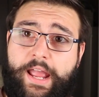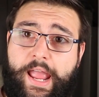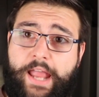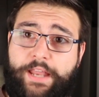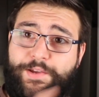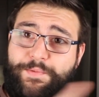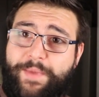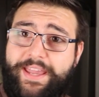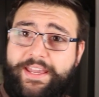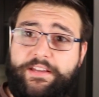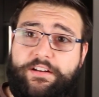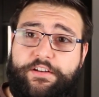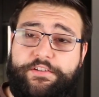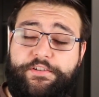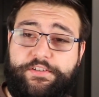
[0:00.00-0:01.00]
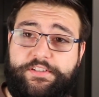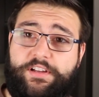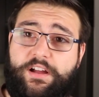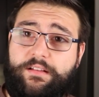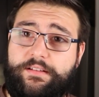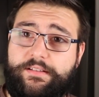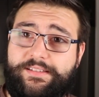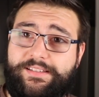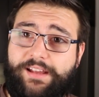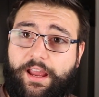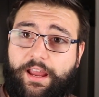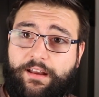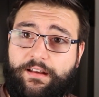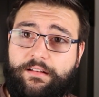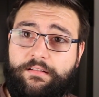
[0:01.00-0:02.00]
and you make it on your solid
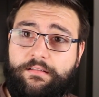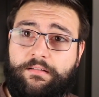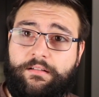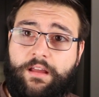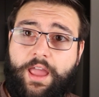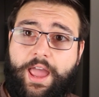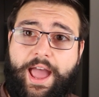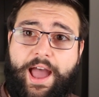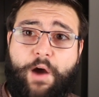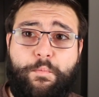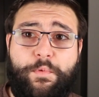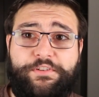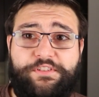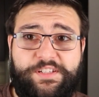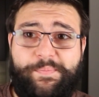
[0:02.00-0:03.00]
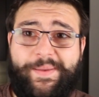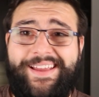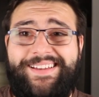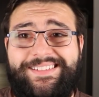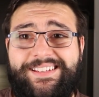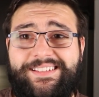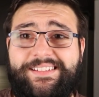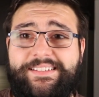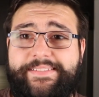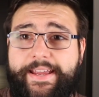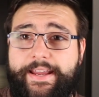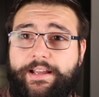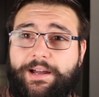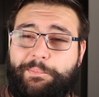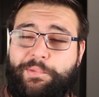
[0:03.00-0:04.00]
state, how much space does it
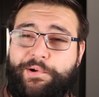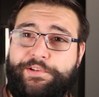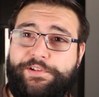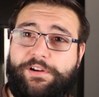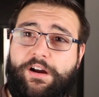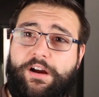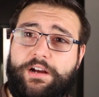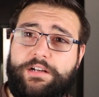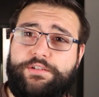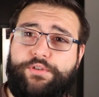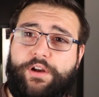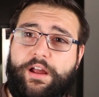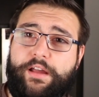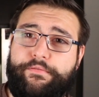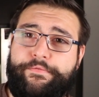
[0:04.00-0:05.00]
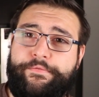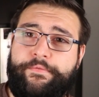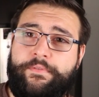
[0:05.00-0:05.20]
take up on your hard drive?